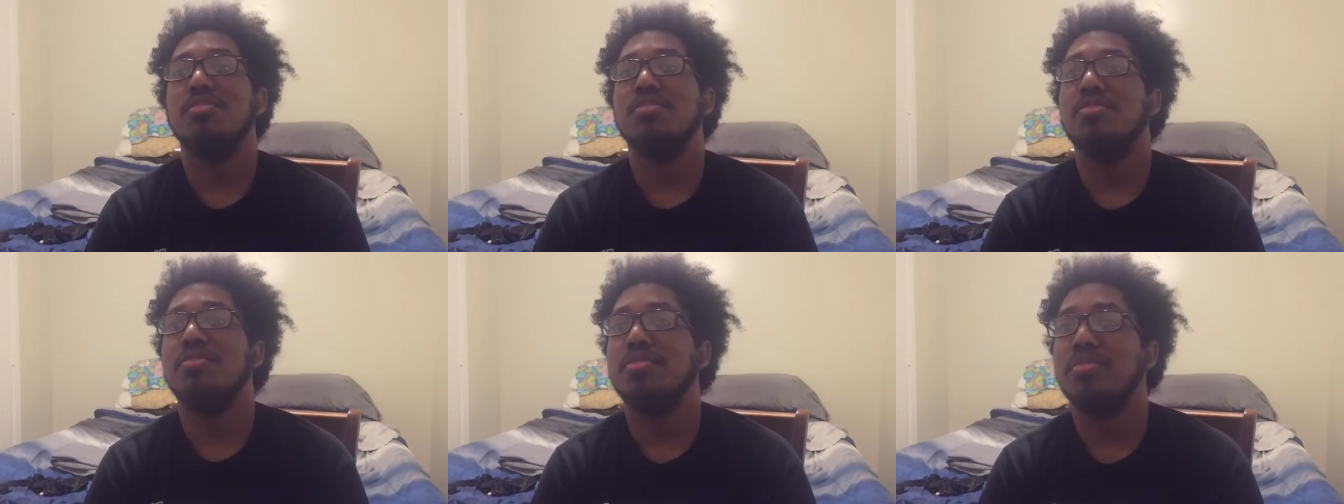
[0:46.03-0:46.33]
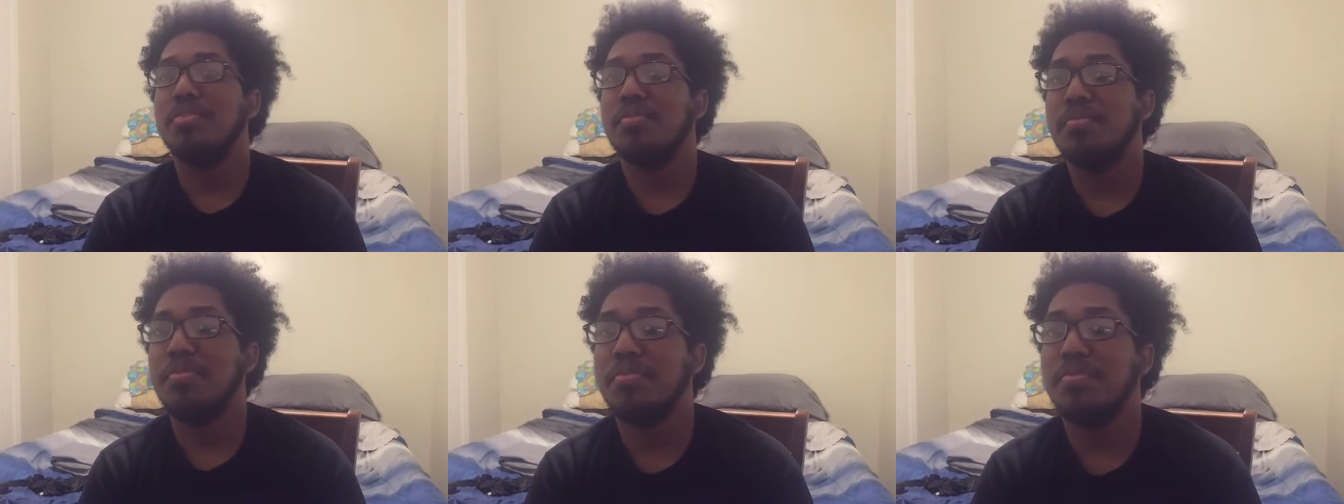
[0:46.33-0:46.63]
You
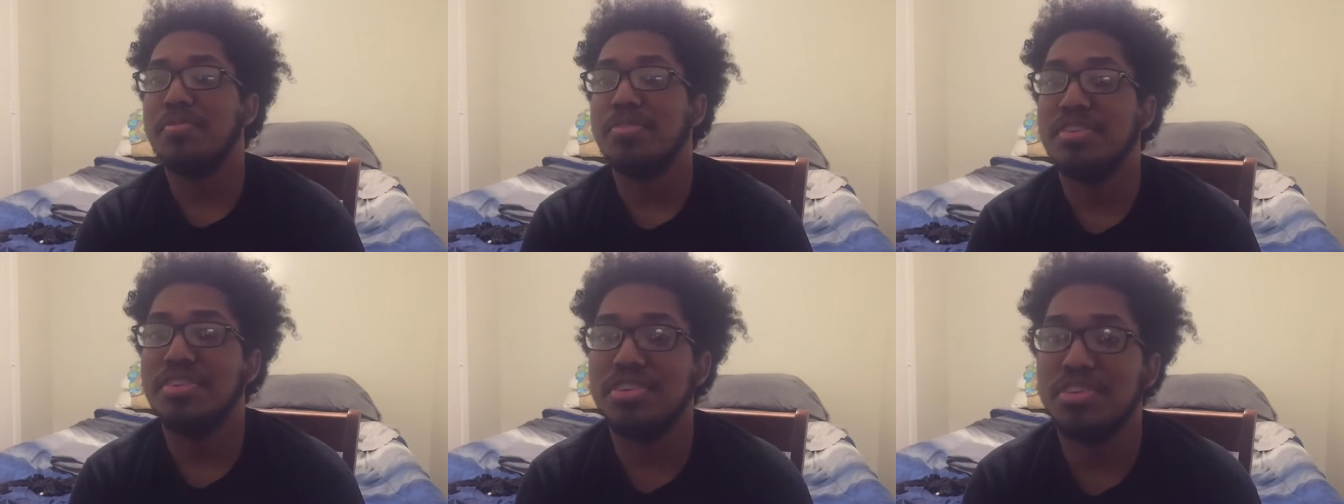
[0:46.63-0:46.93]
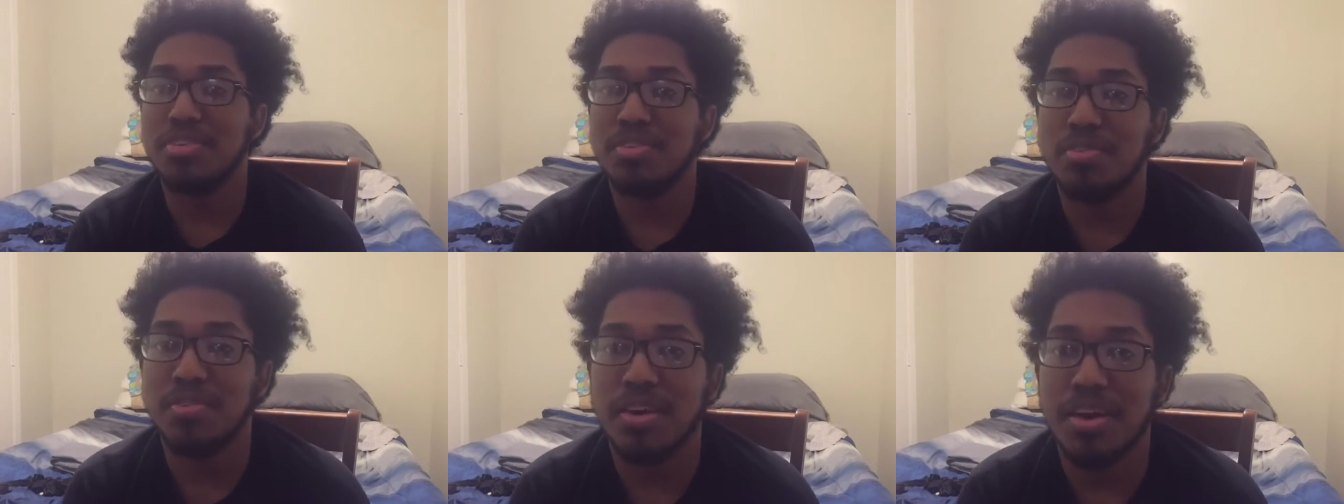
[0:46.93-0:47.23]
feel me?
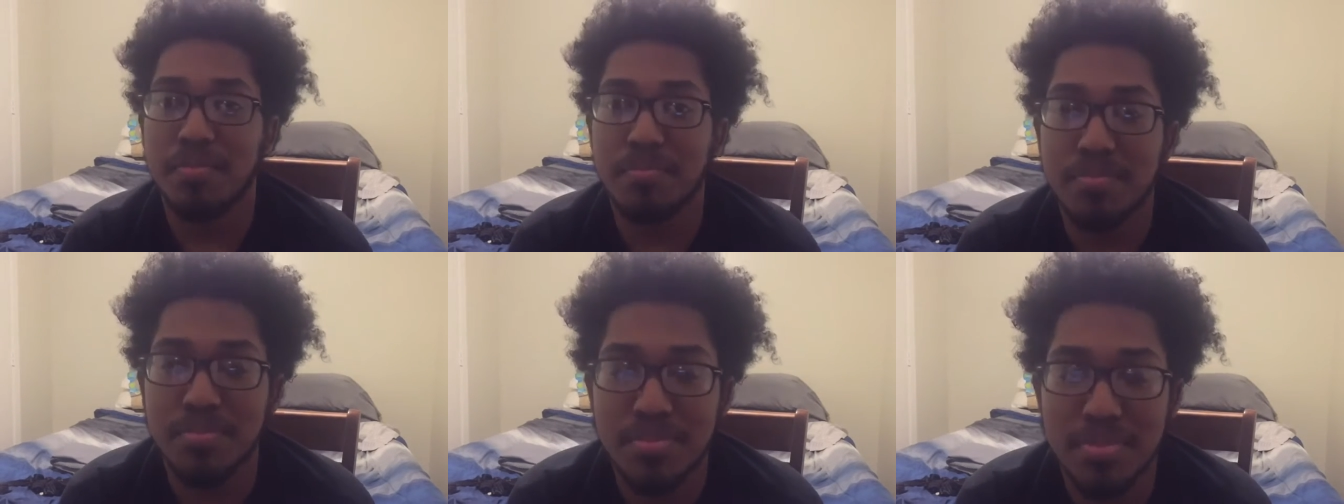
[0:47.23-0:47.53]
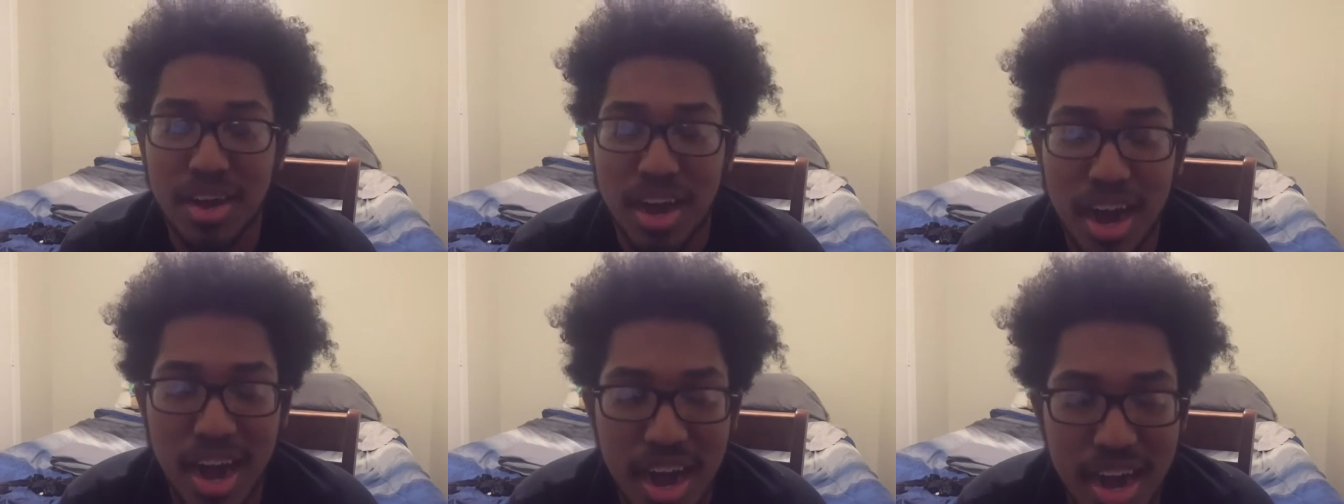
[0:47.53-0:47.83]
Official
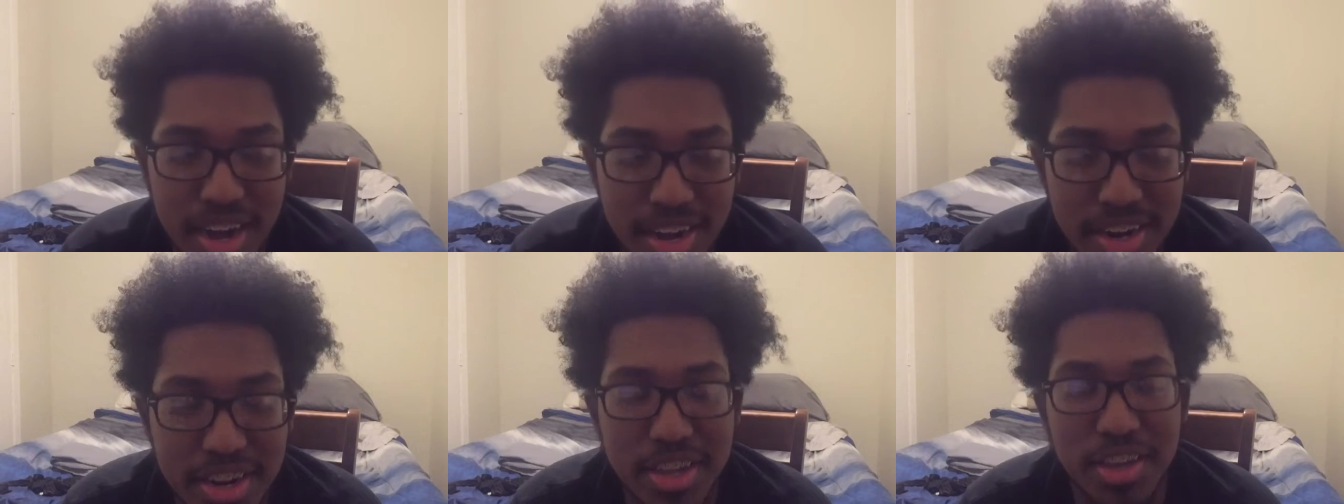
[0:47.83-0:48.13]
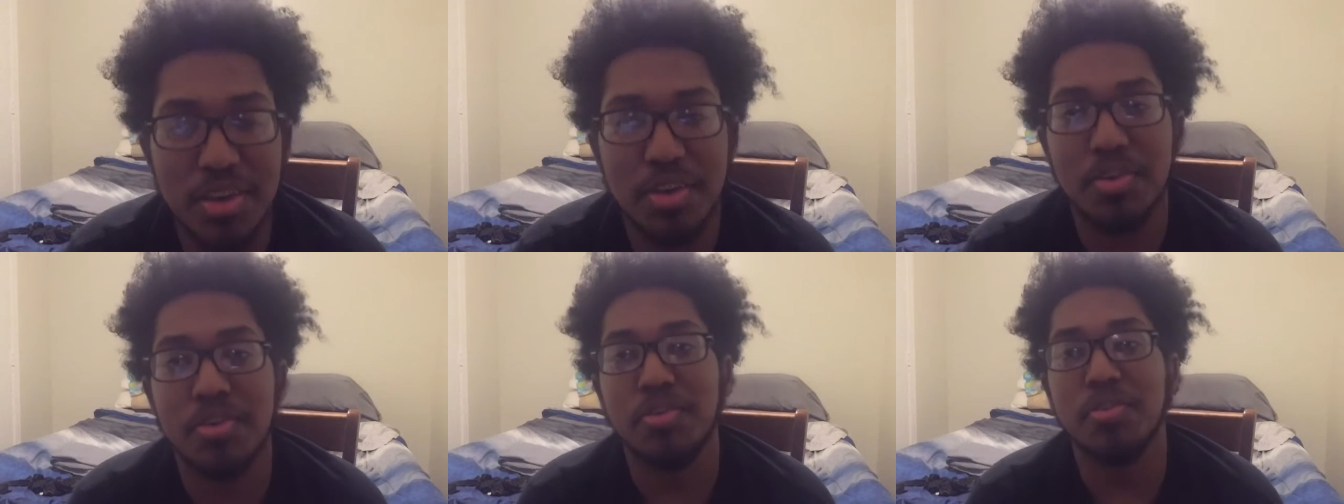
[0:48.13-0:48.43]
audio.